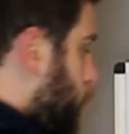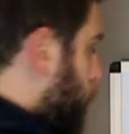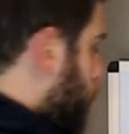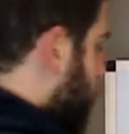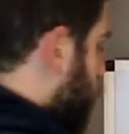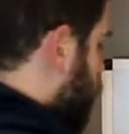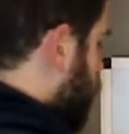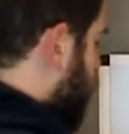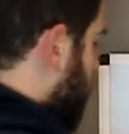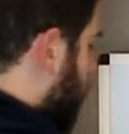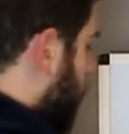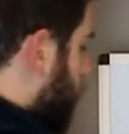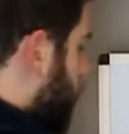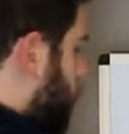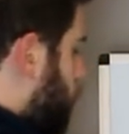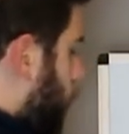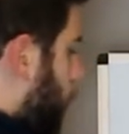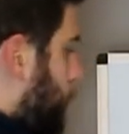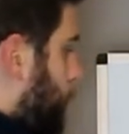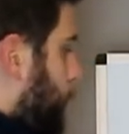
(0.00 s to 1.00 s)
you could start a
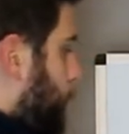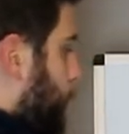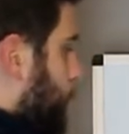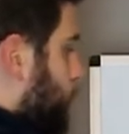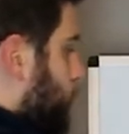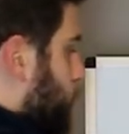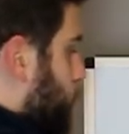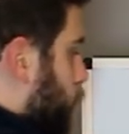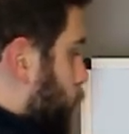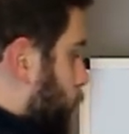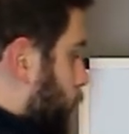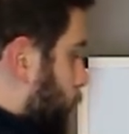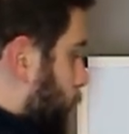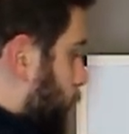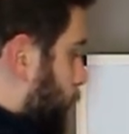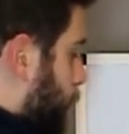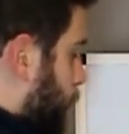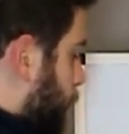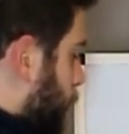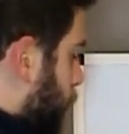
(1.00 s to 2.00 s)
dropshipping store
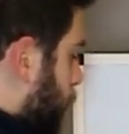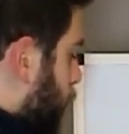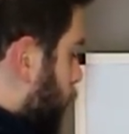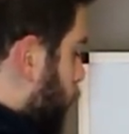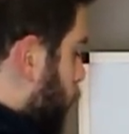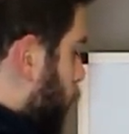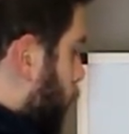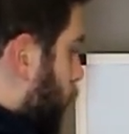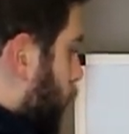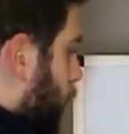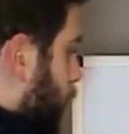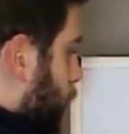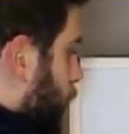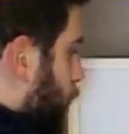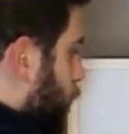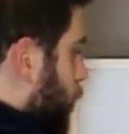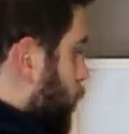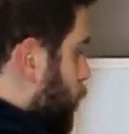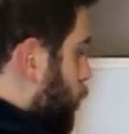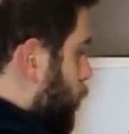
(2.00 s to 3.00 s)

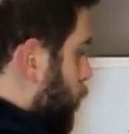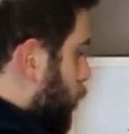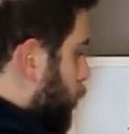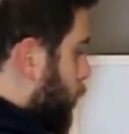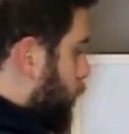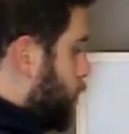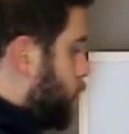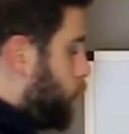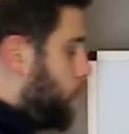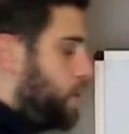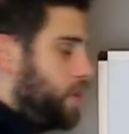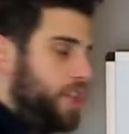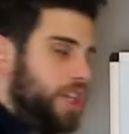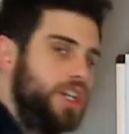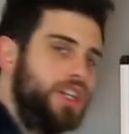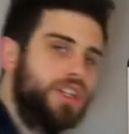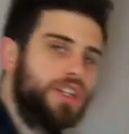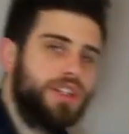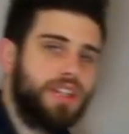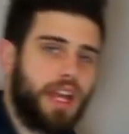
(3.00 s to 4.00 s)
where you go into a
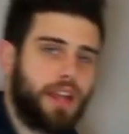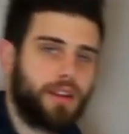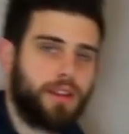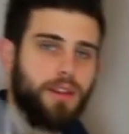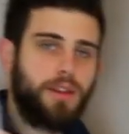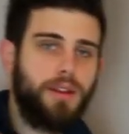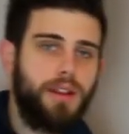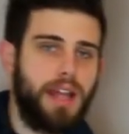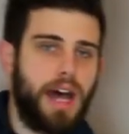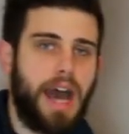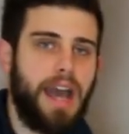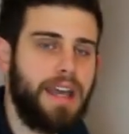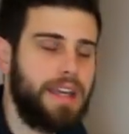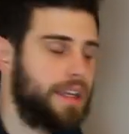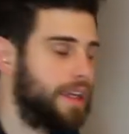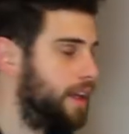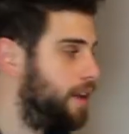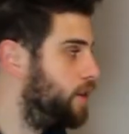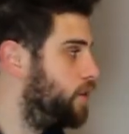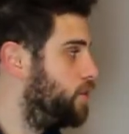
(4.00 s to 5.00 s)
niche that you
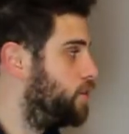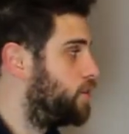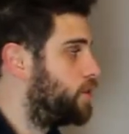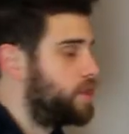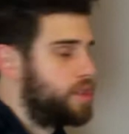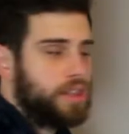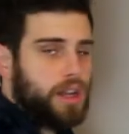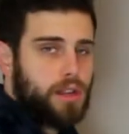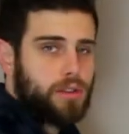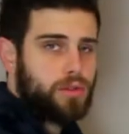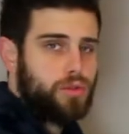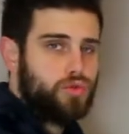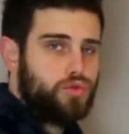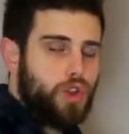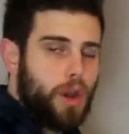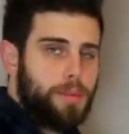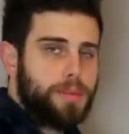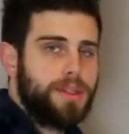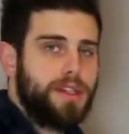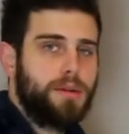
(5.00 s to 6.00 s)
like. You start to
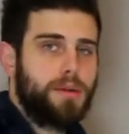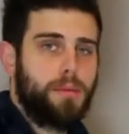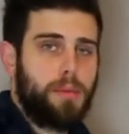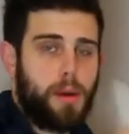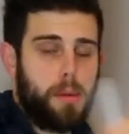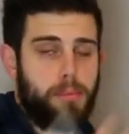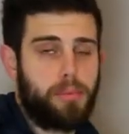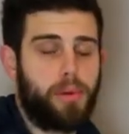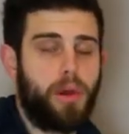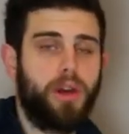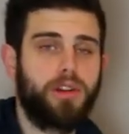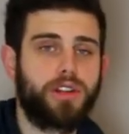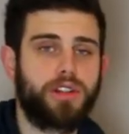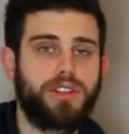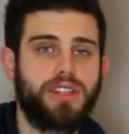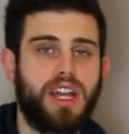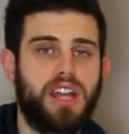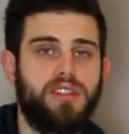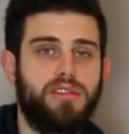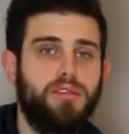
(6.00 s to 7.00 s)
dropship a
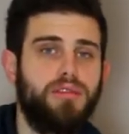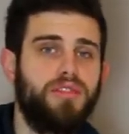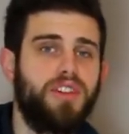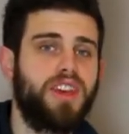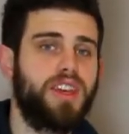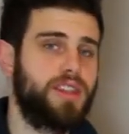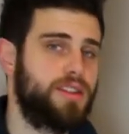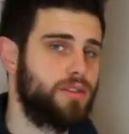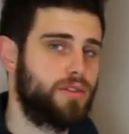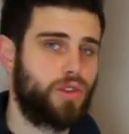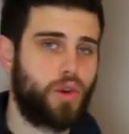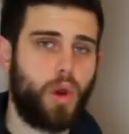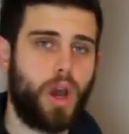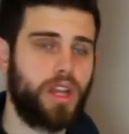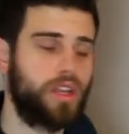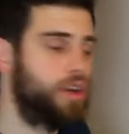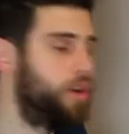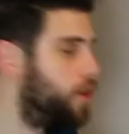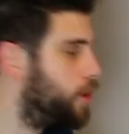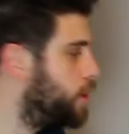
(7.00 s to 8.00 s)
product that you think is
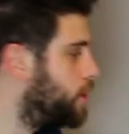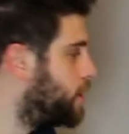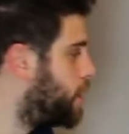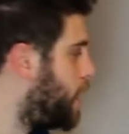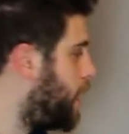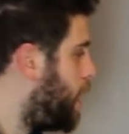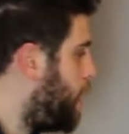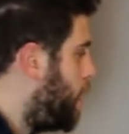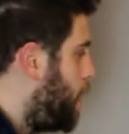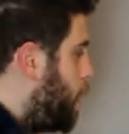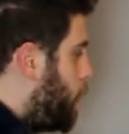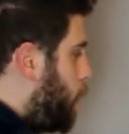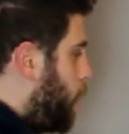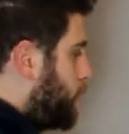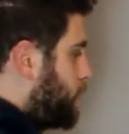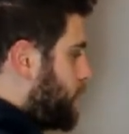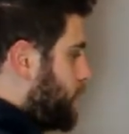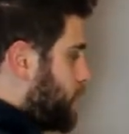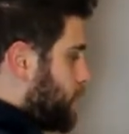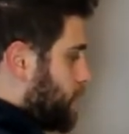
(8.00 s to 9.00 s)
quite good.
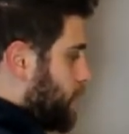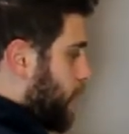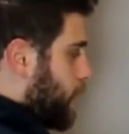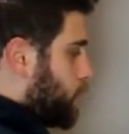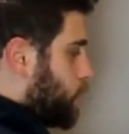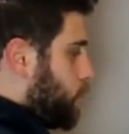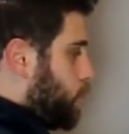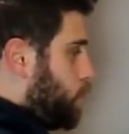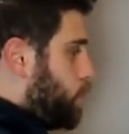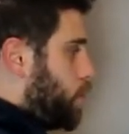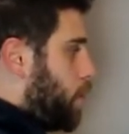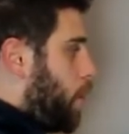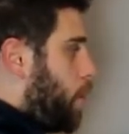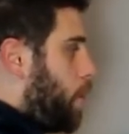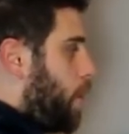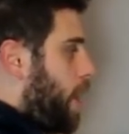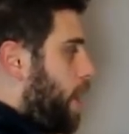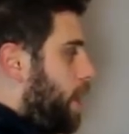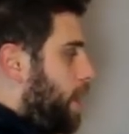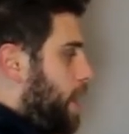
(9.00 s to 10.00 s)
Once it starts to go
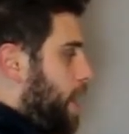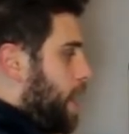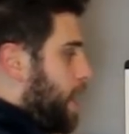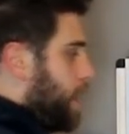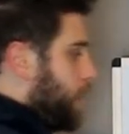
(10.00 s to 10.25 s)
well,